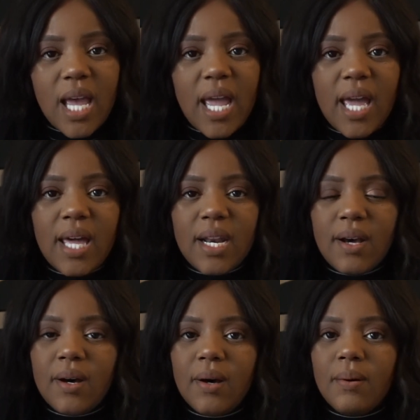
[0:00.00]
and
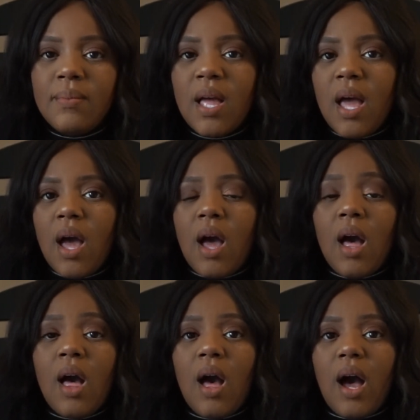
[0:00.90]

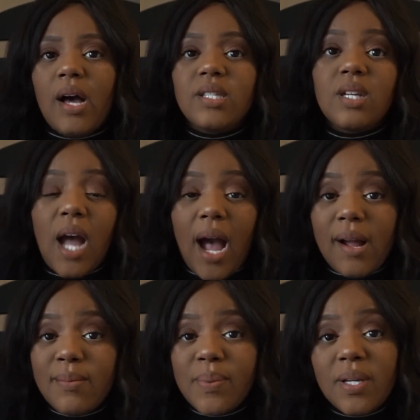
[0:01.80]
I took
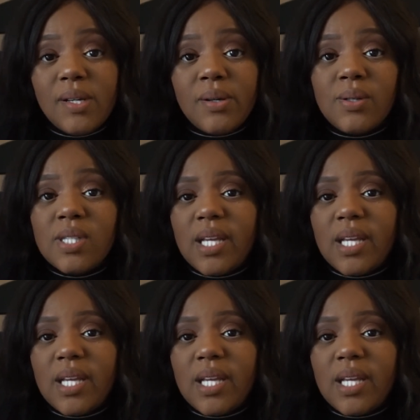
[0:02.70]
iron pills,